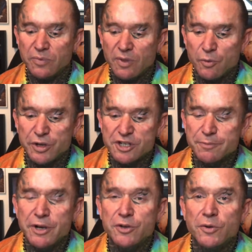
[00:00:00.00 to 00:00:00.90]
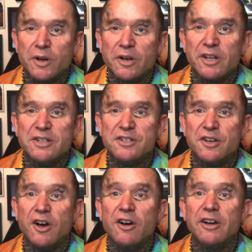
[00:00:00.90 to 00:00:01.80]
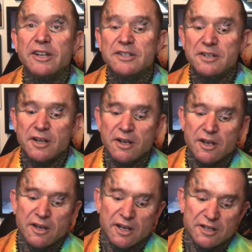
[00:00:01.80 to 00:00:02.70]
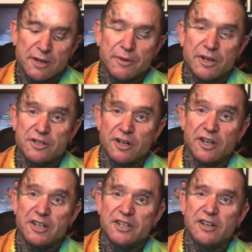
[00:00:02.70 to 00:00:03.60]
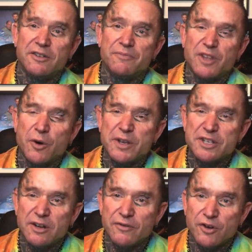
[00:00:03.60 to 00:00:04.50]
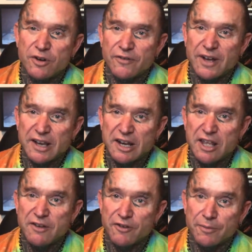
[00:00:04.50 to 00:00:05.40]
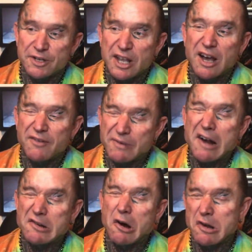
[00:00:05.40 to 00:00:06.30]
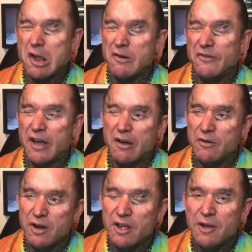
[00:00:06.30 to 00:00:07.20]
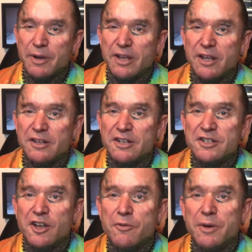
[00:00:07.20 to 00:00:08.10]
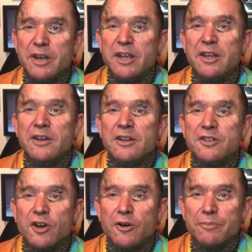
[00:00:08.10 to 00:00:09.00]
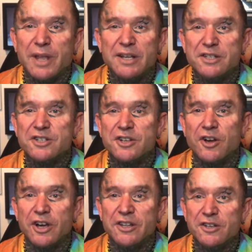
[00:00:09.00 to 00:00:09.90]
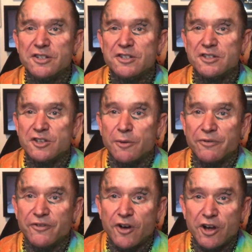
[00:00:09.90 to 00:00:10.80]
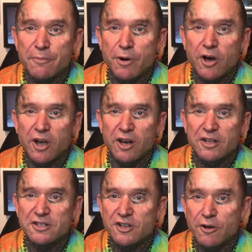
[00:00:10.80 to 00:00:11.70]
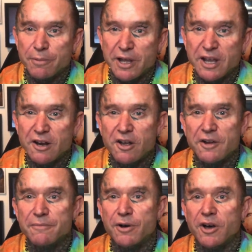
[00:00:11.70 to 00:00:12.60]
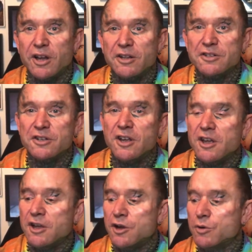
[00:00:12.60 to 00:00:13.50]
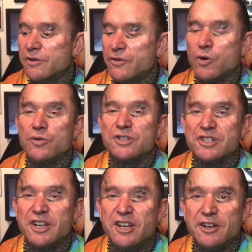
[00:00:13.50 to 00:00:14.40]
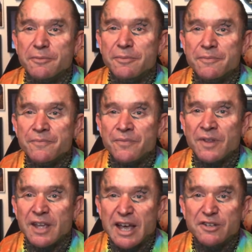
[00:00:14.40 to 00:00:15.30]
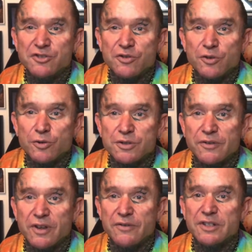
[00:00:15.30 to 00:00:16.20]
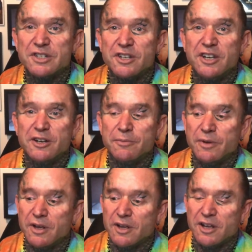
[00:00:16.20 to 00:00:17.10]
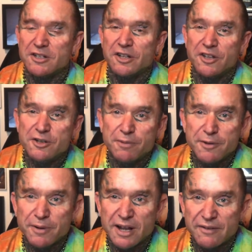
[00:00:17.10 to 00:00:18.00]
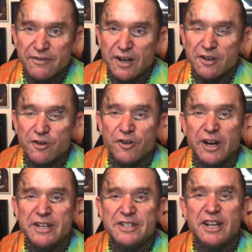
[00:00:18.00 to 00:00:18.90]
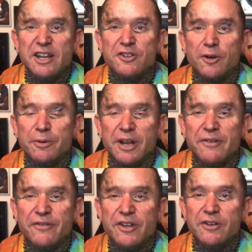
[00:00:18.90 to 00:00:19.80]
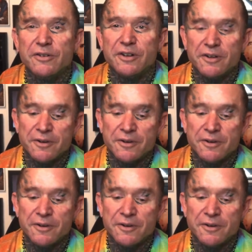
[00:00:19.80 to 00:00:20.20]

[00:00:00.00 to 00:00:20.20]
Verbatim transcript: when you speak to a lot of these guys, and some of these, like I said, they always interview the fucking hick from the south, and UFO. But yet, there's so many top NASA scientists, top fighter pilots, top airline pilots who have all seen them. Astronauts have even seen them. It's like these people aren't fucking crazy. They're top of their field.